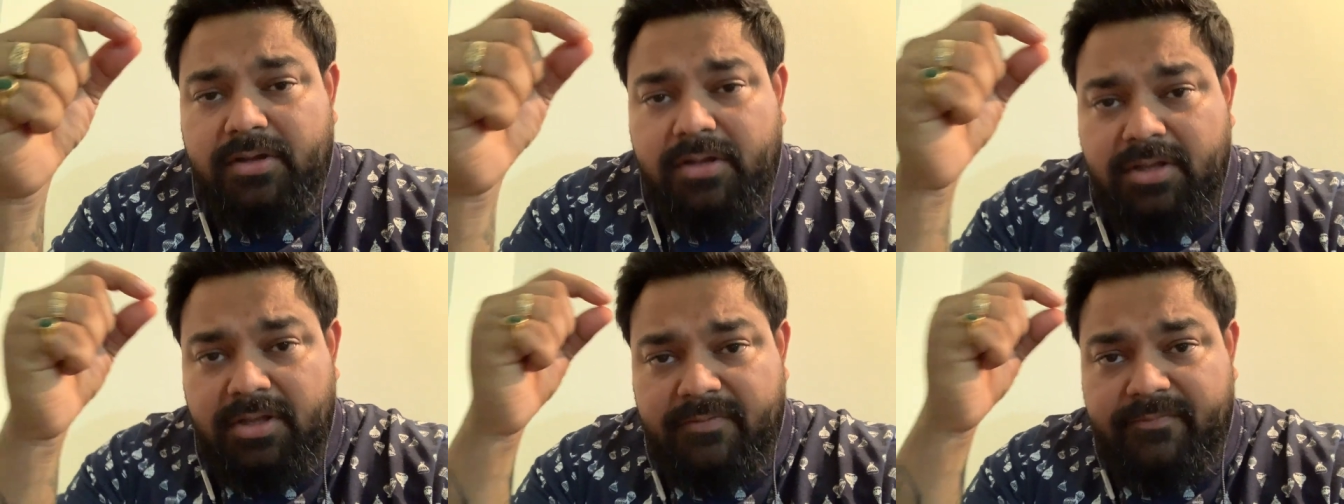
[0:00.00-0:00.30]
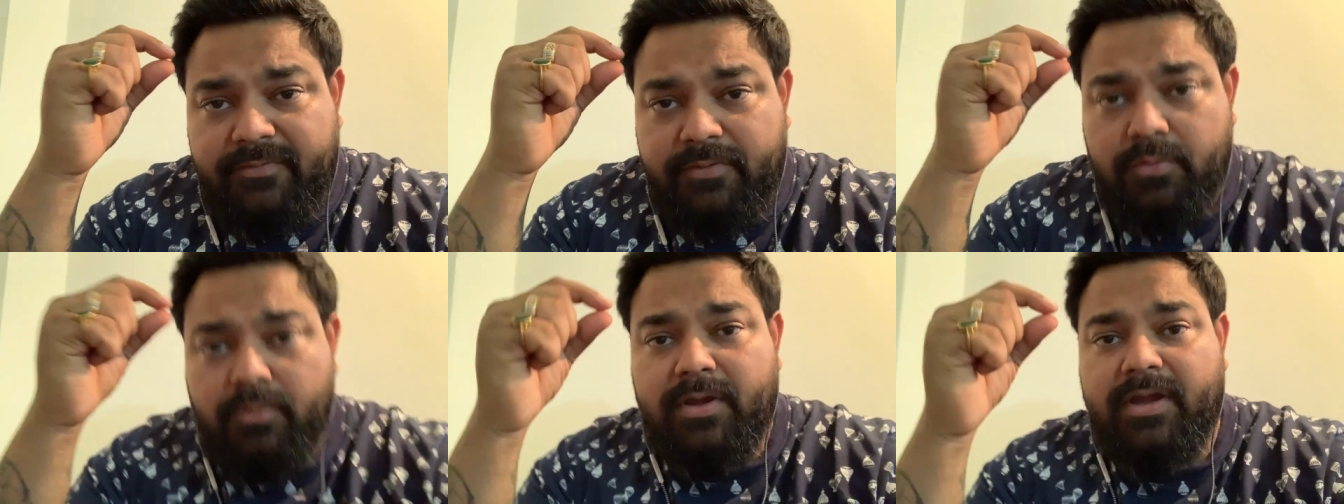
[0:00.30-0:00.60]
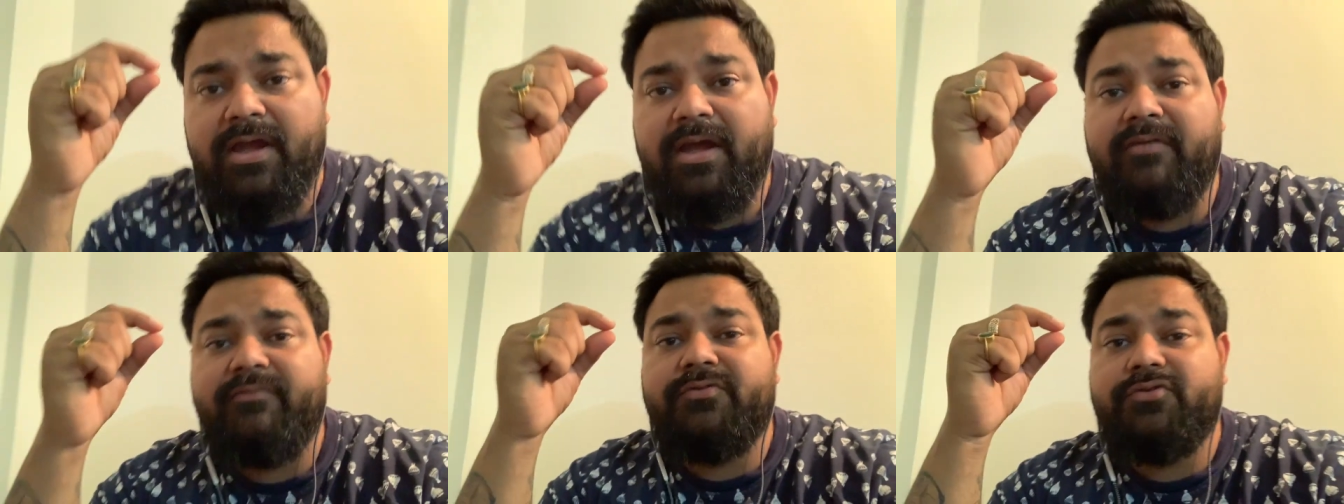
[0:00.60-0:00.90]
If you
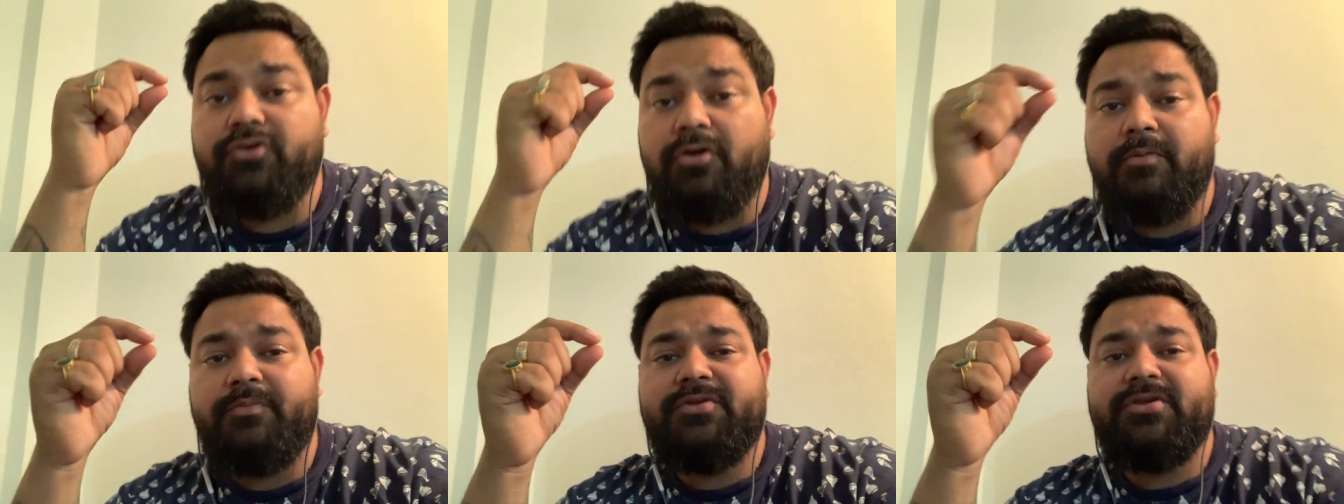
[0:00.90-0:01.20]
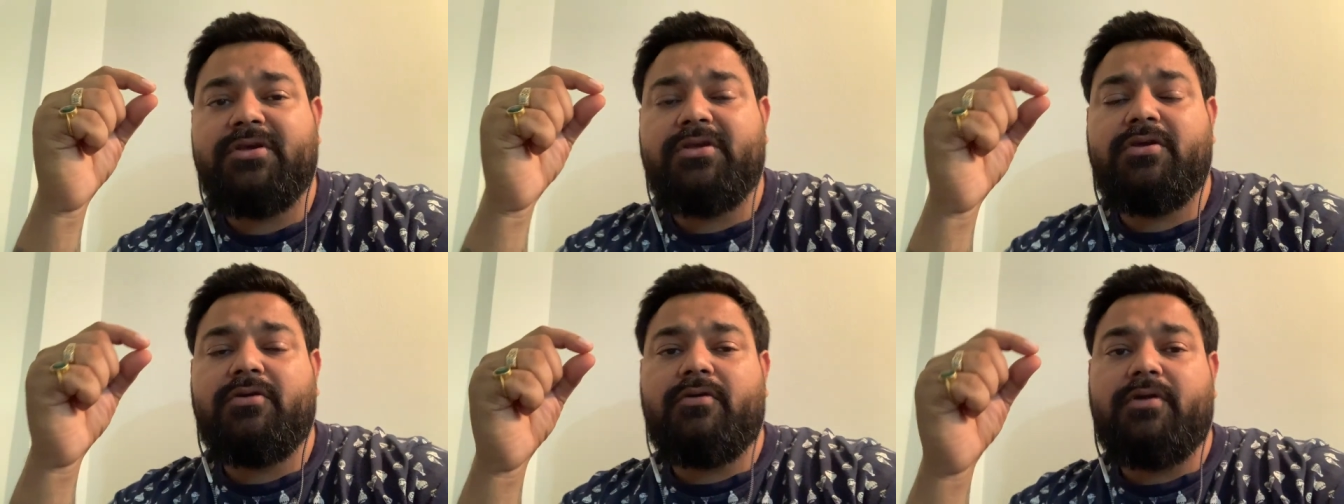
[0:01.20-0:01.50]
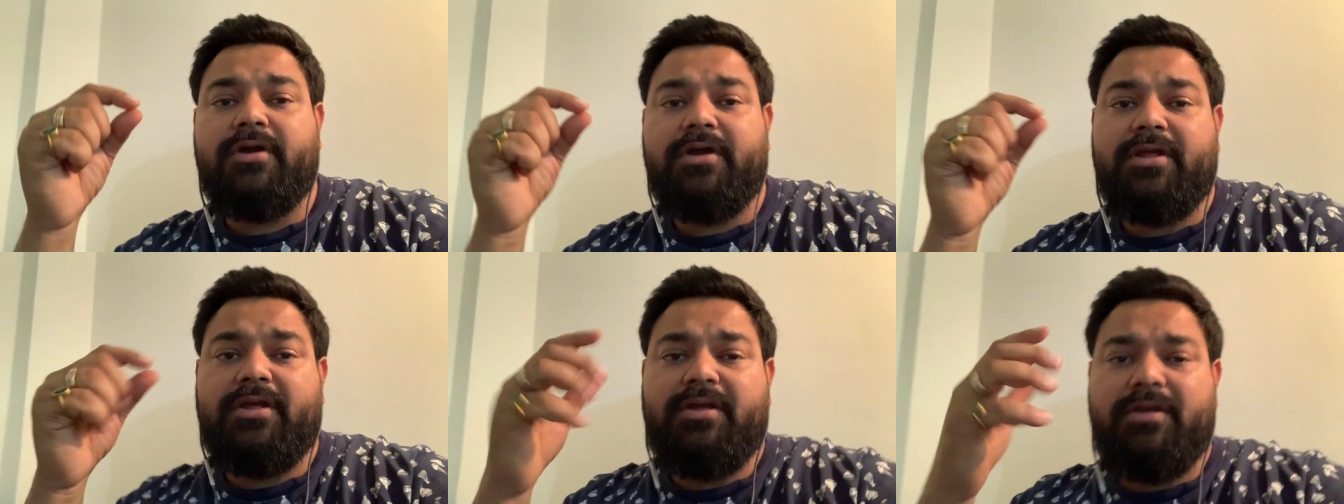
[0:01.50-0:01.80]
have job
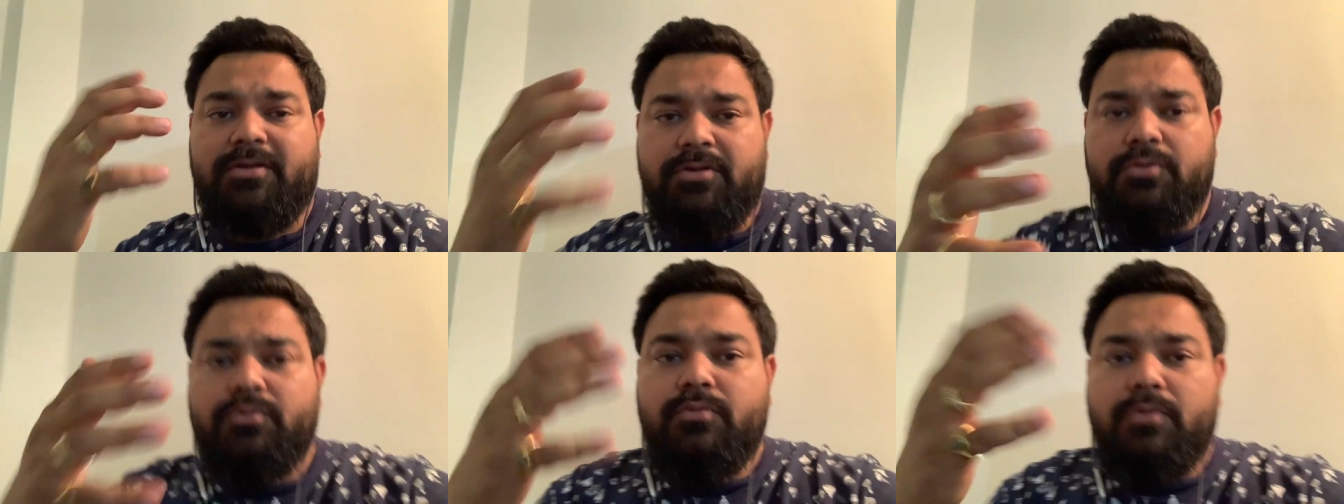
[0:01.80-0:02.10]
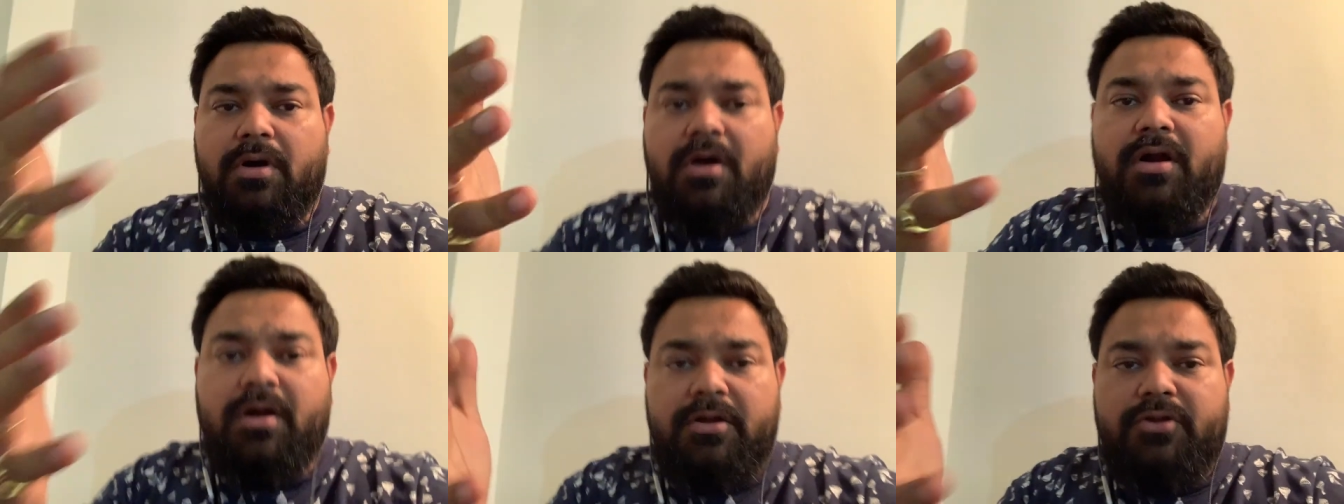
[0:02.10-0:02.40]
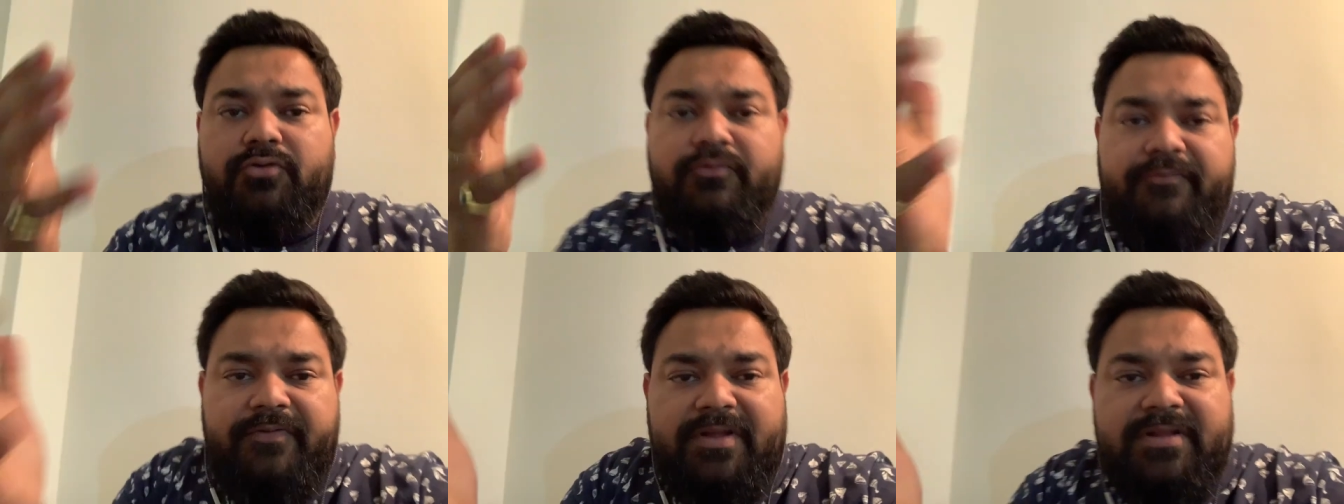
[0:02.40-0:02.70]
security, you are
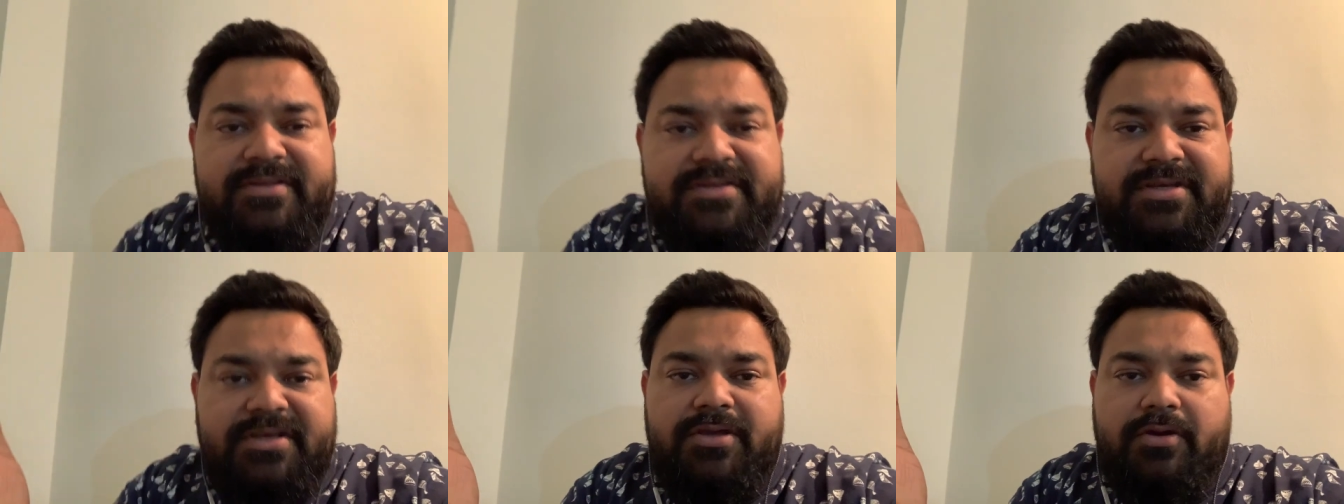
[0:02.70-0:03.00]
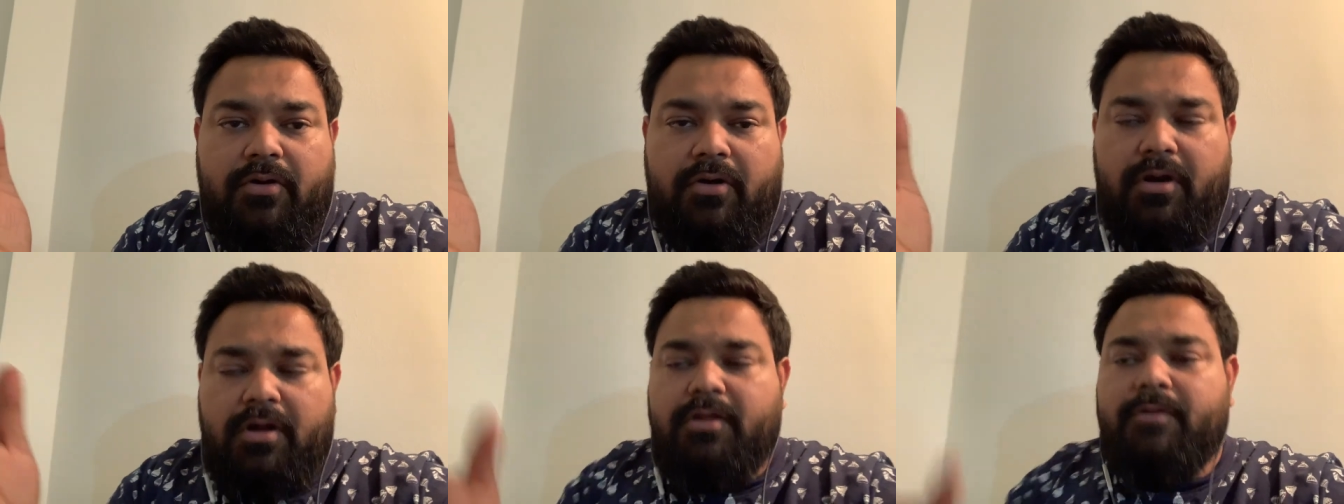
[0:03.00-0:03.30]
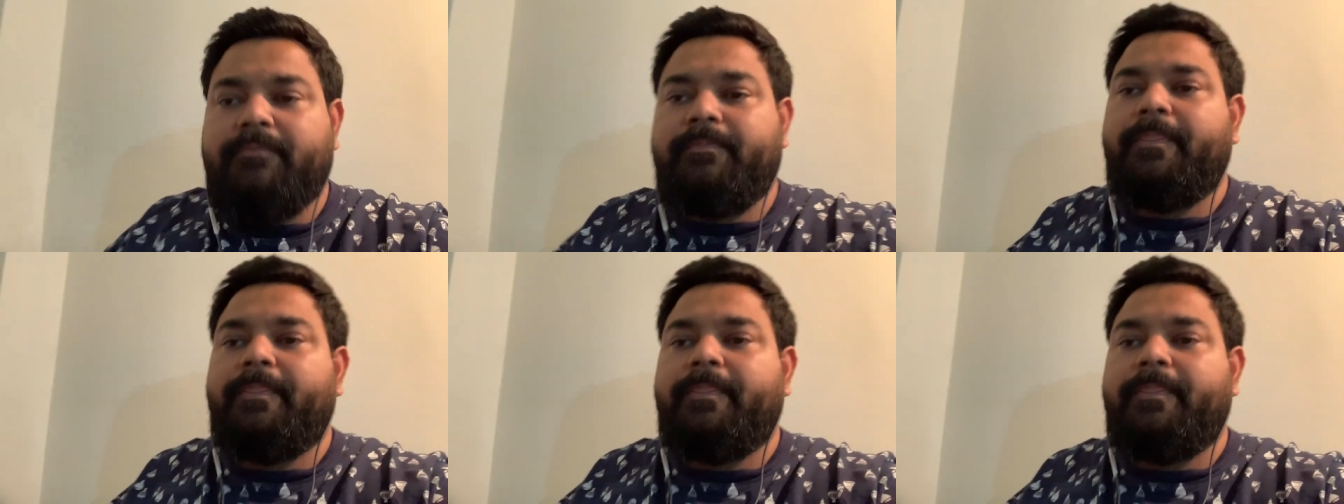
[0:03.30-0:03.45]
you feel secured.